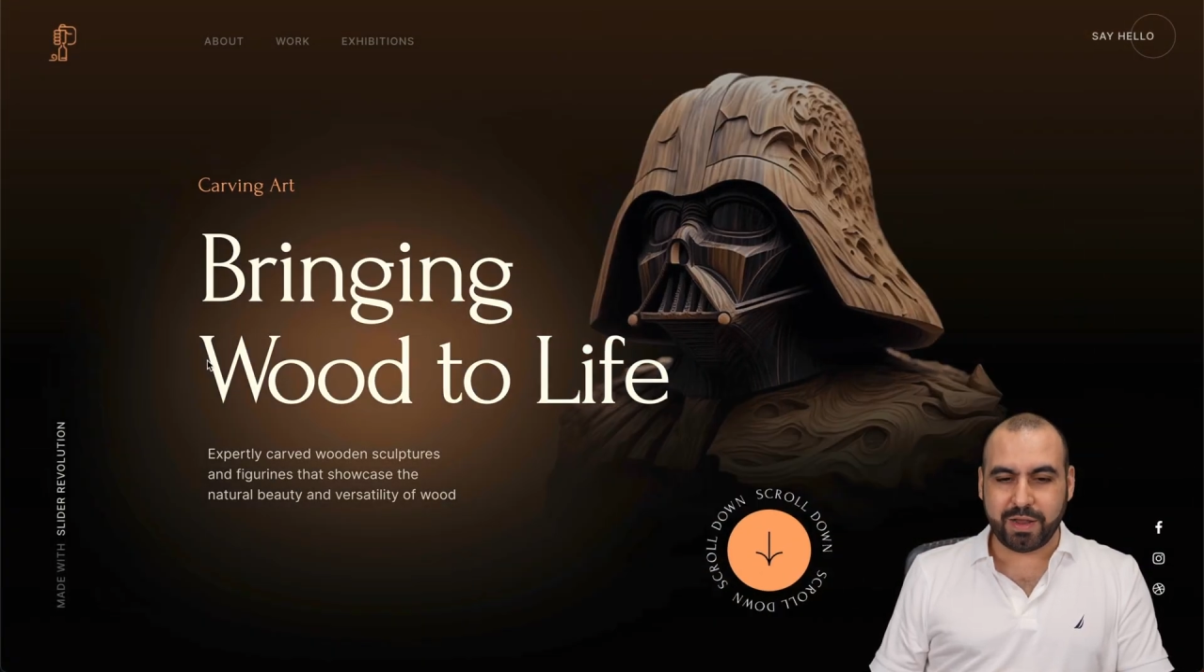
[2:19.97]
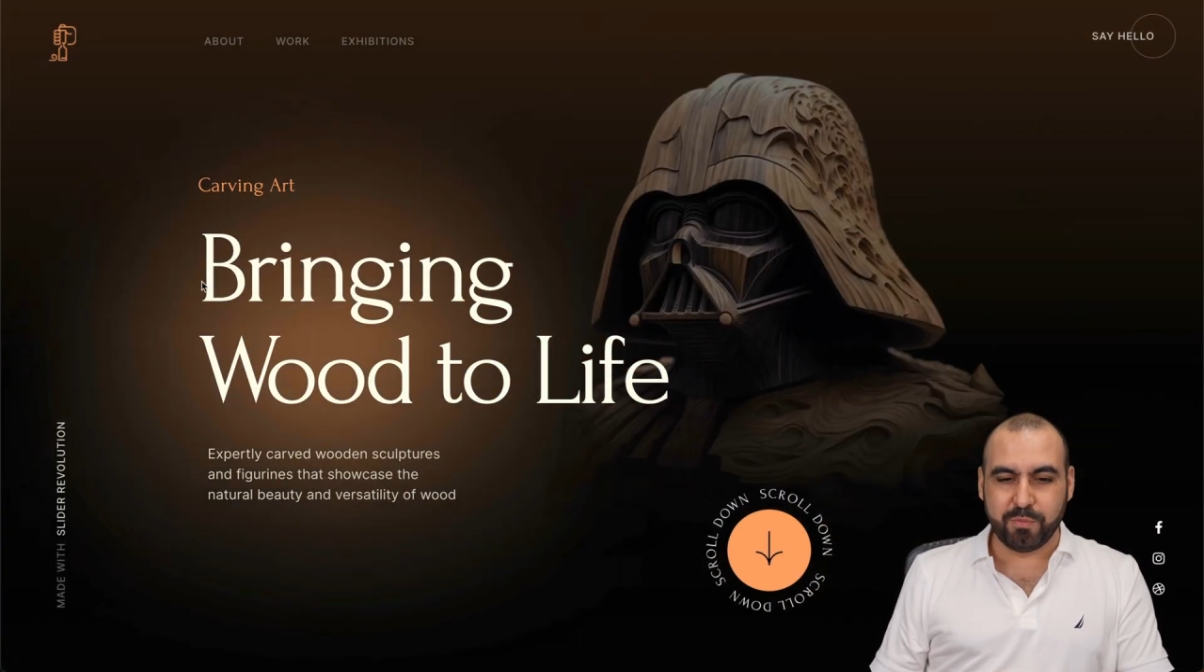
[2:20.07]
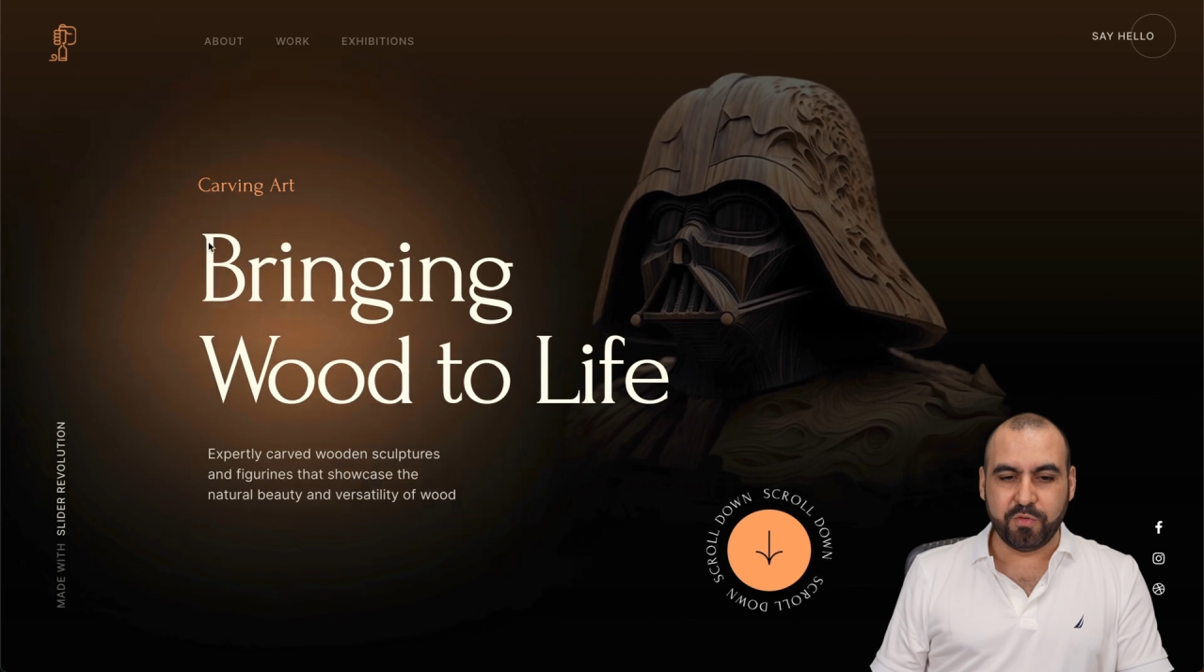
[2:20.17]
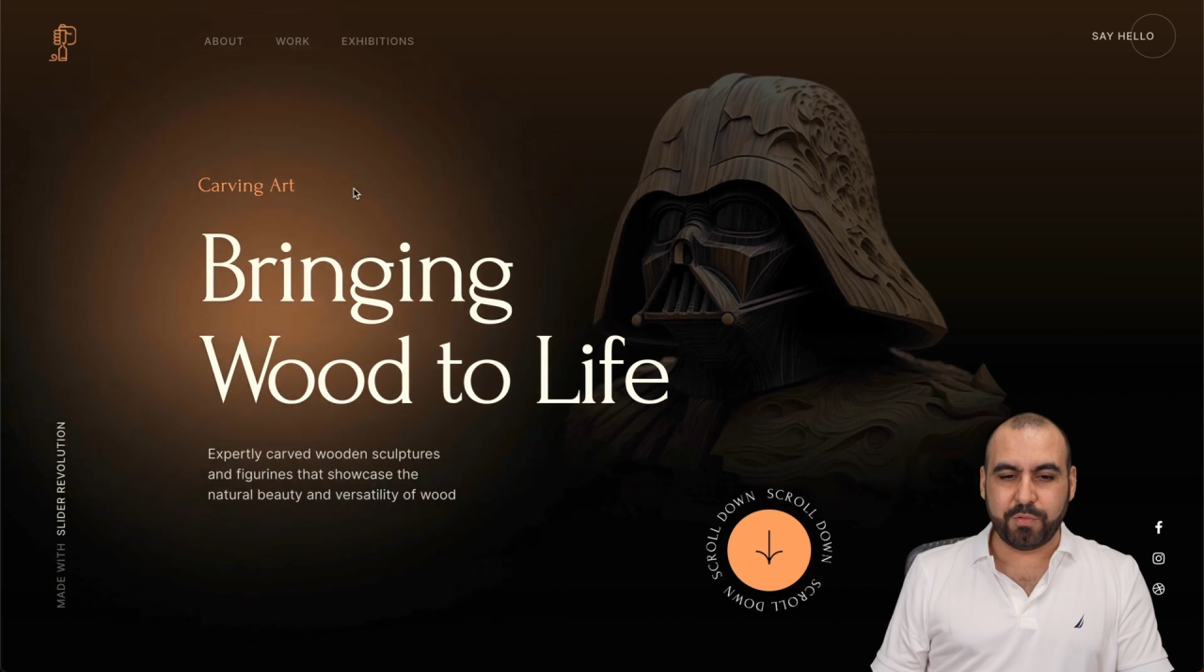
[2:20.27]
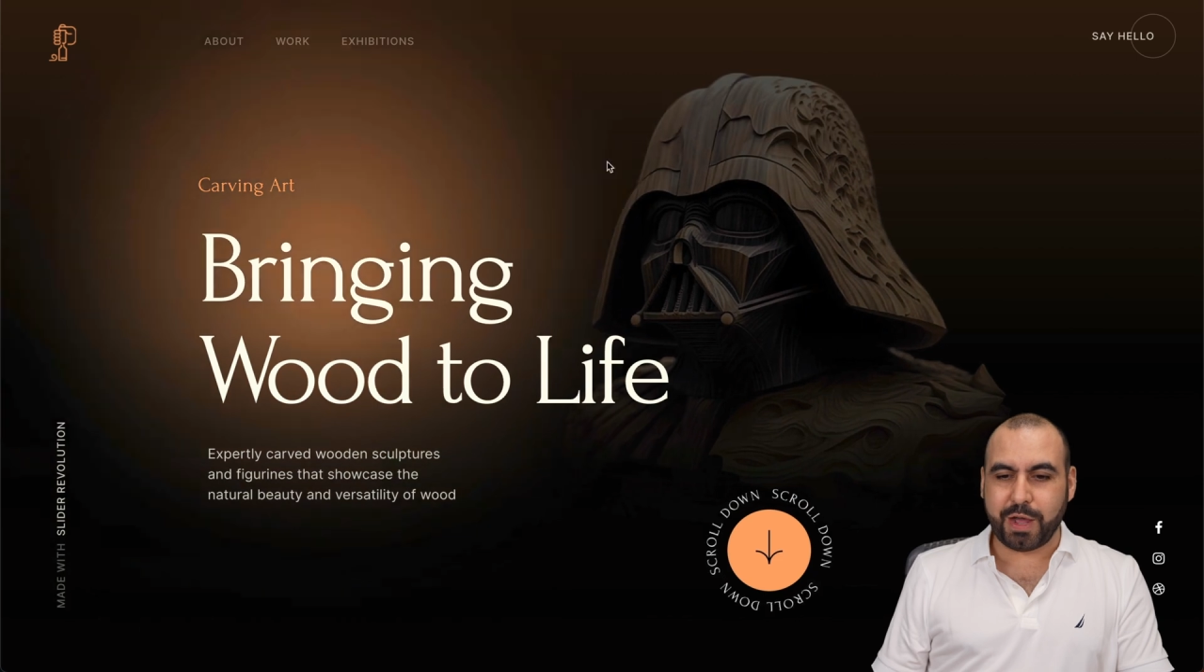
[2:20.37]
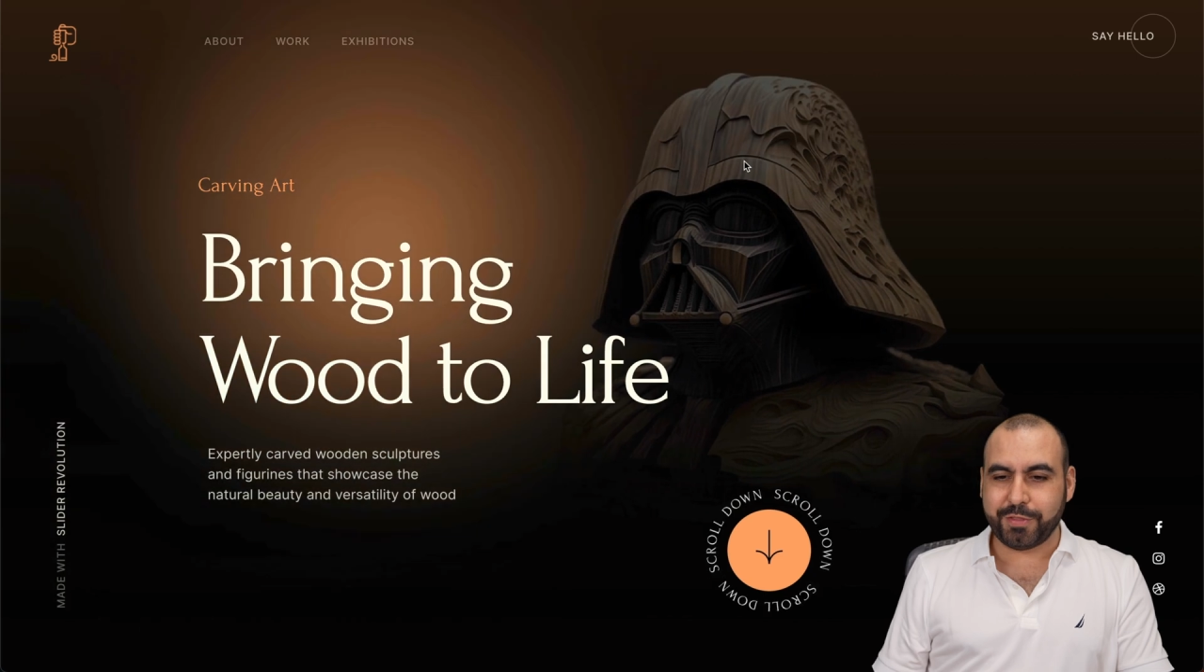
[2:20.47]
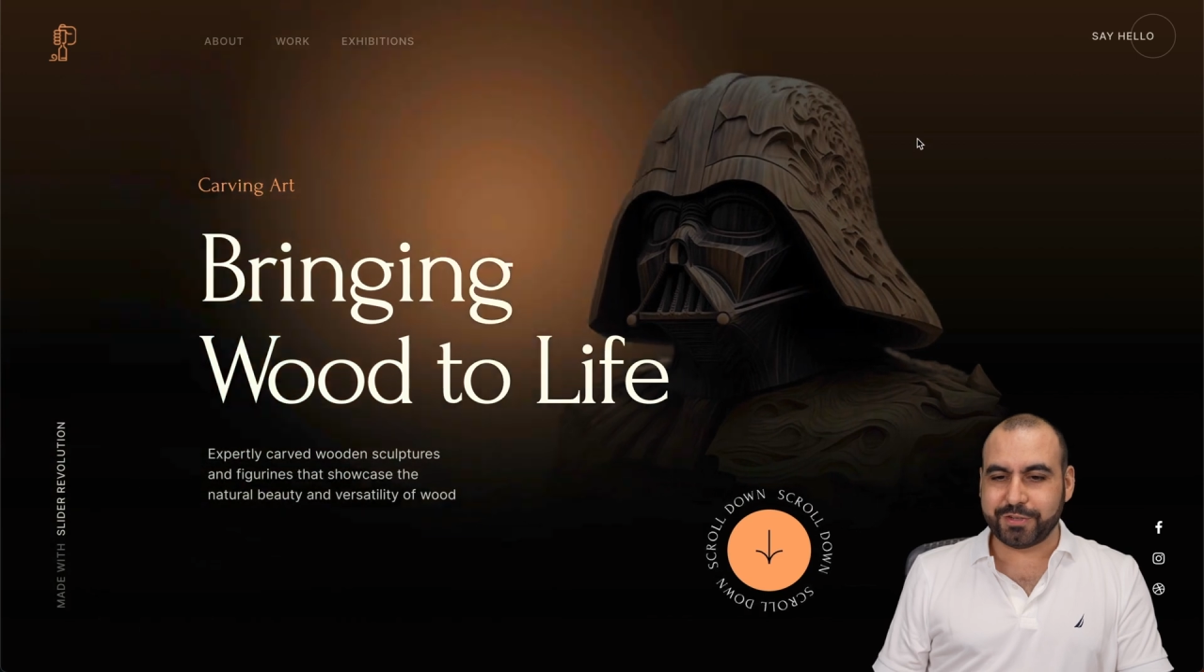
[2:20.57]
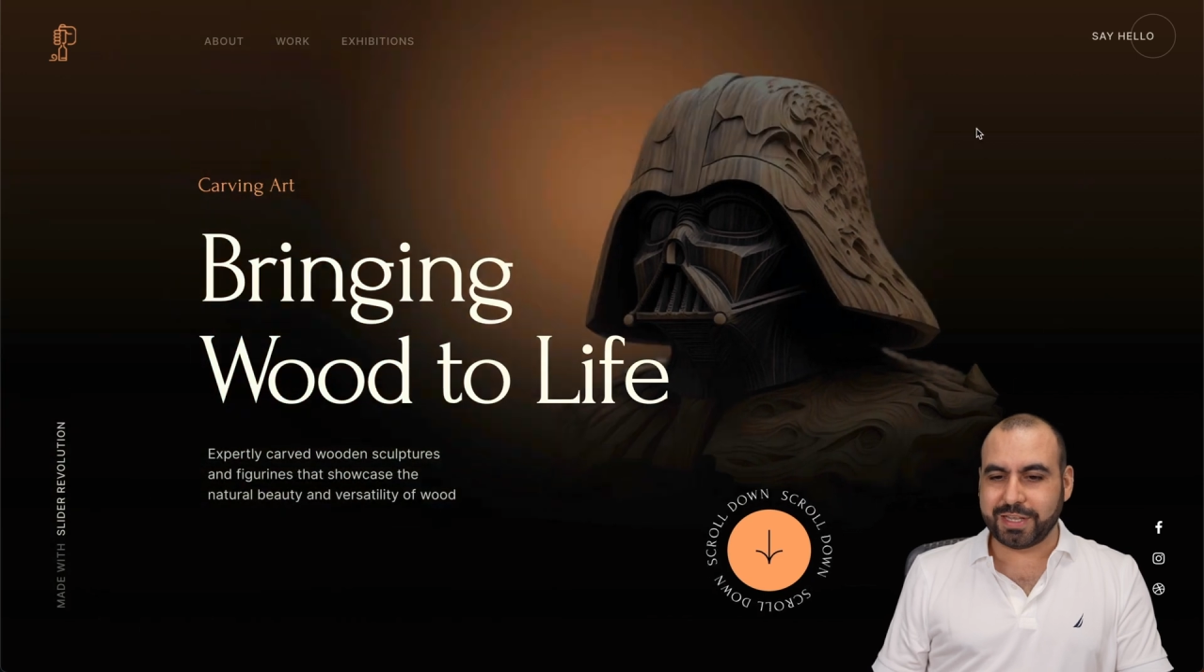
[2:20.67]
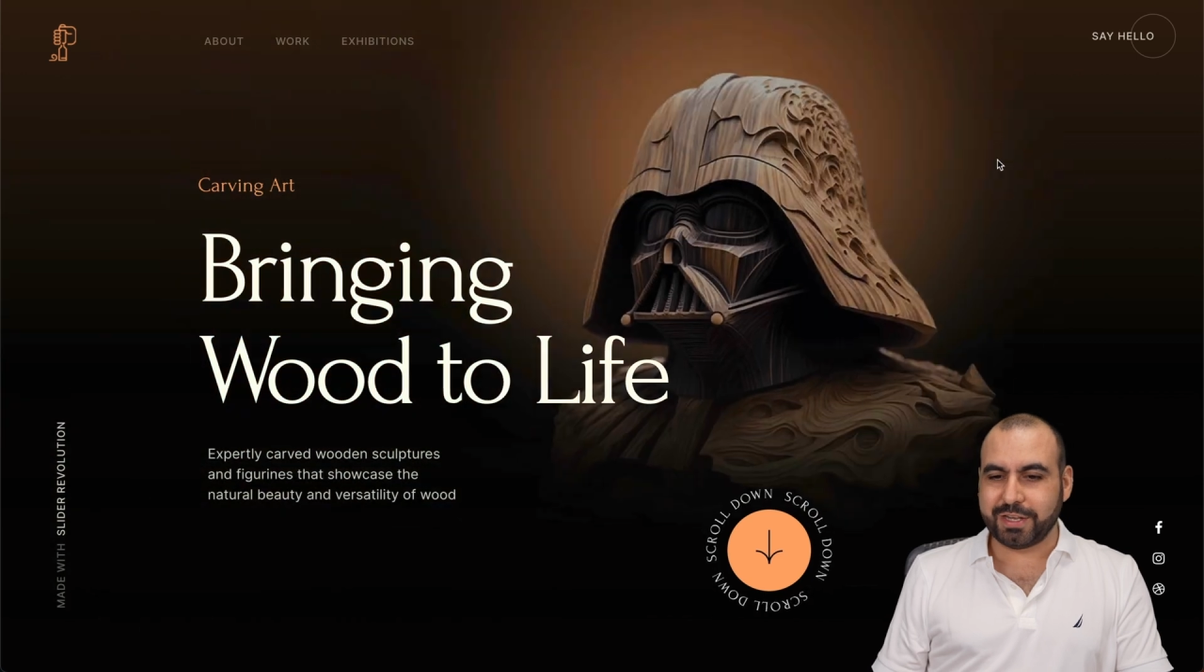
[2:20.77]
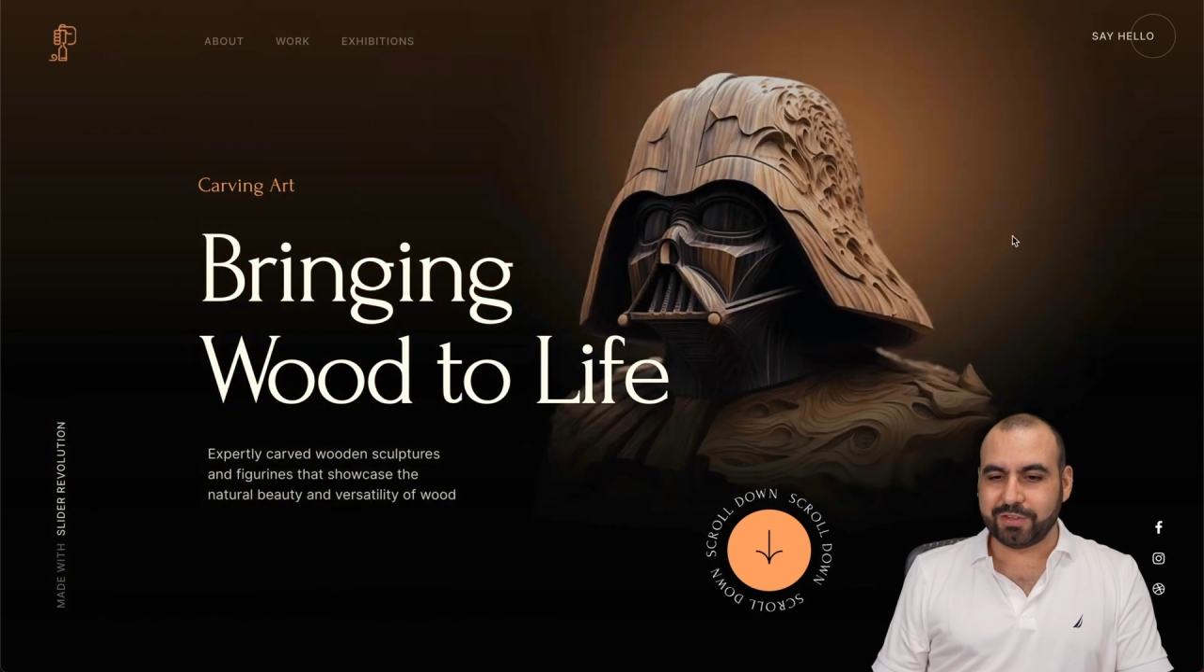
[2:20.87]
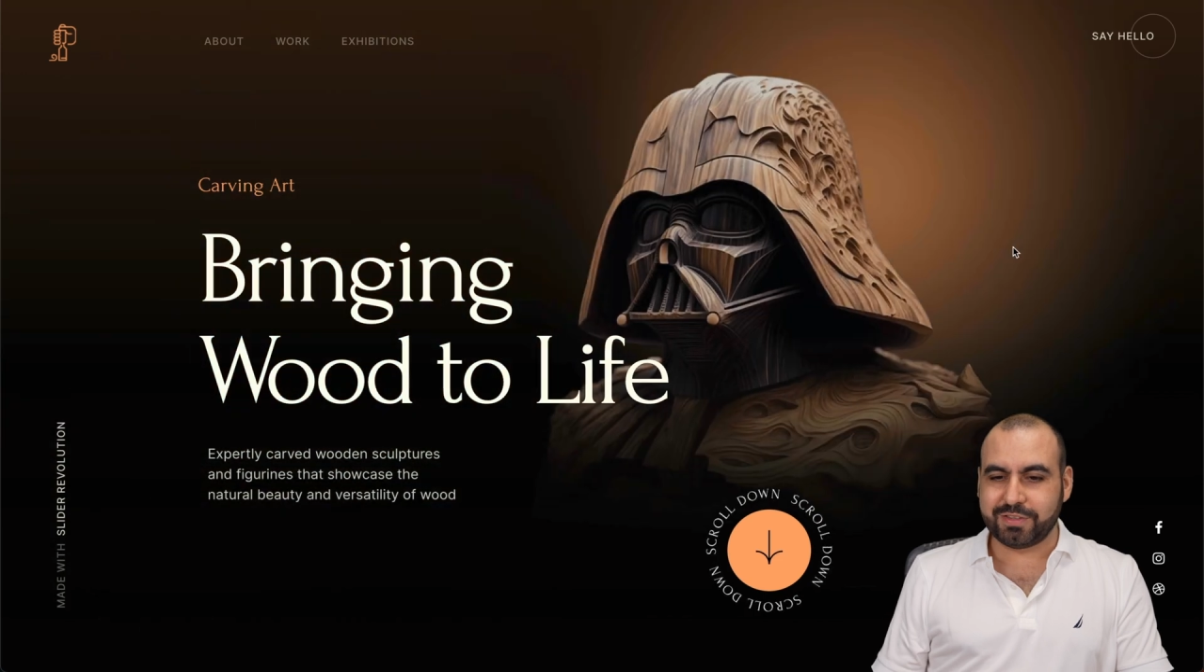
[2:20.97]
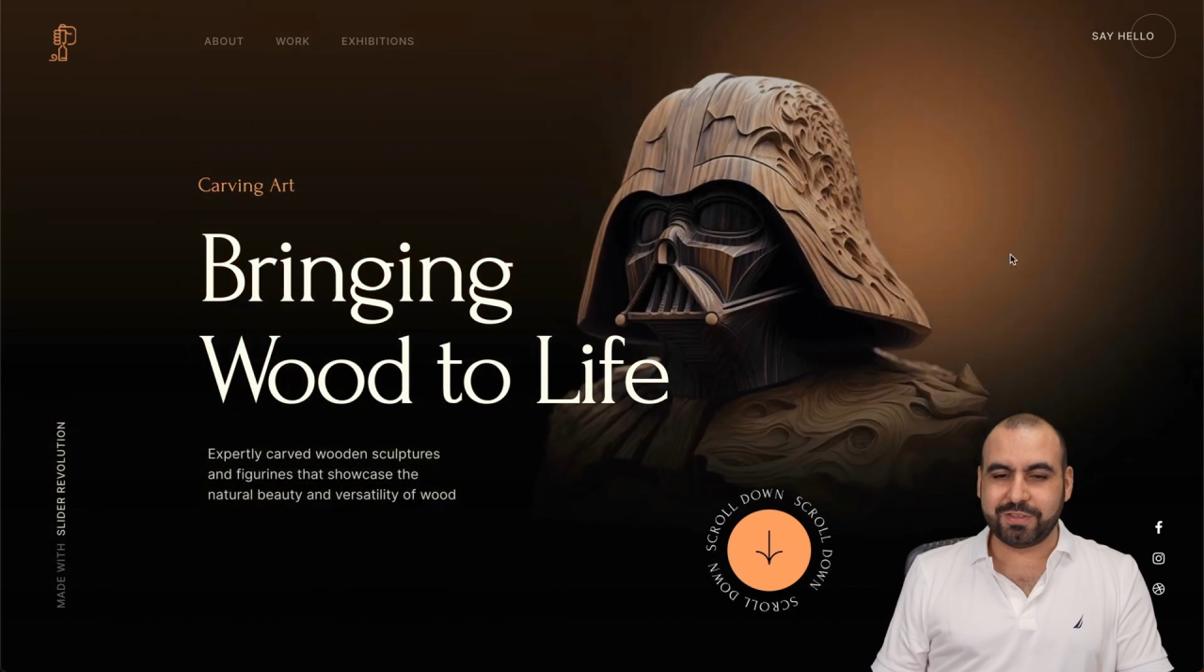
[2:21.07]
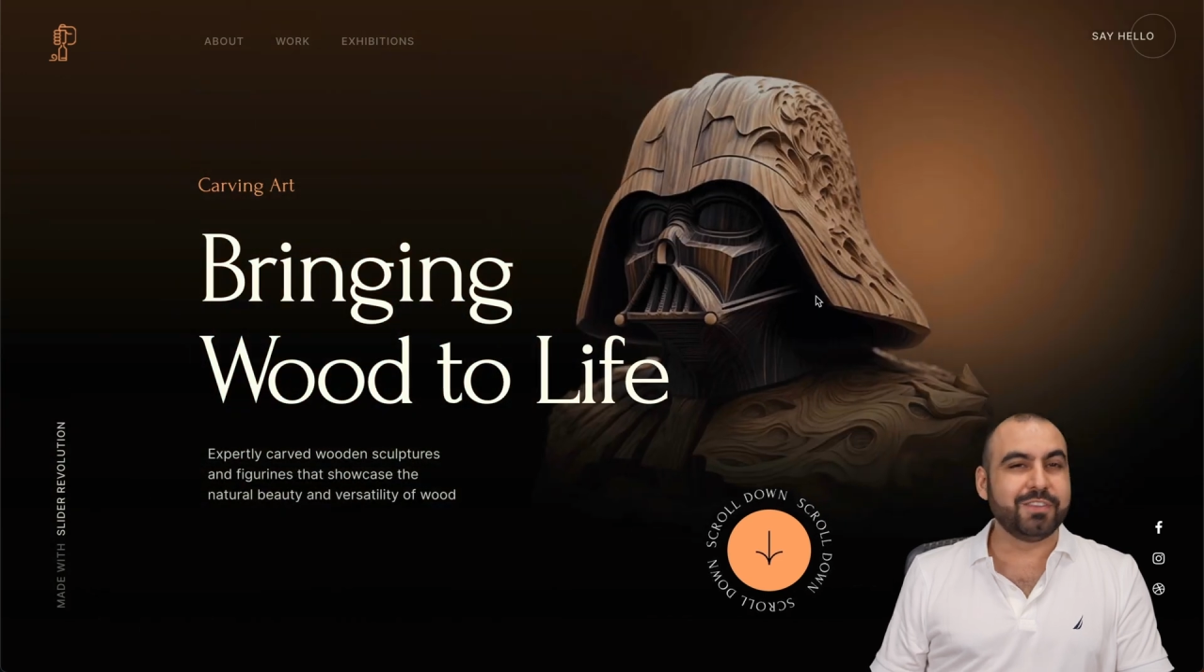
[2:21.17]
Move around. There's a little